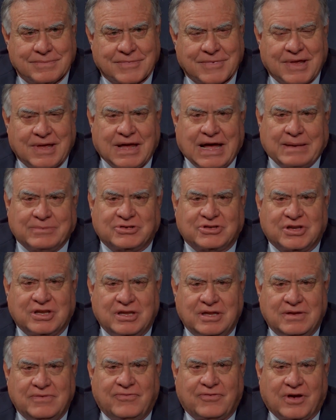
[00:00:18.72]
I'm
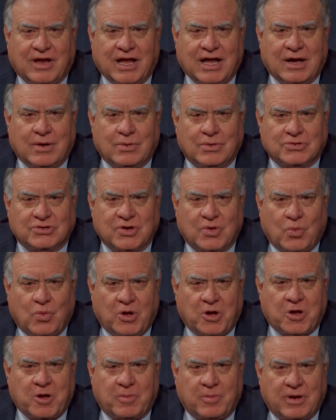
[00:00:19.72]
Steve Flowers, and
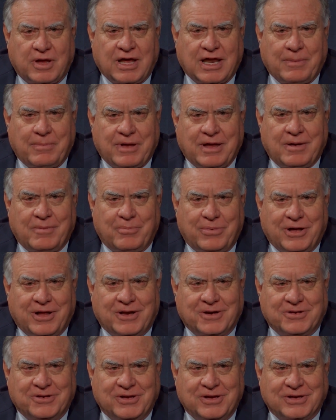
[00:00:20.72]
welcome to Alabama
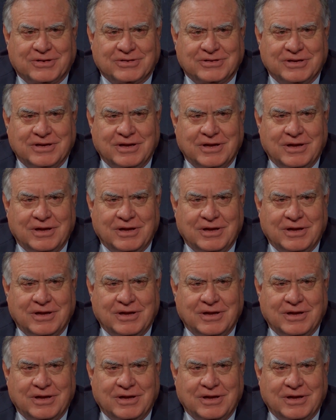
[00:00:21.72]
Politics.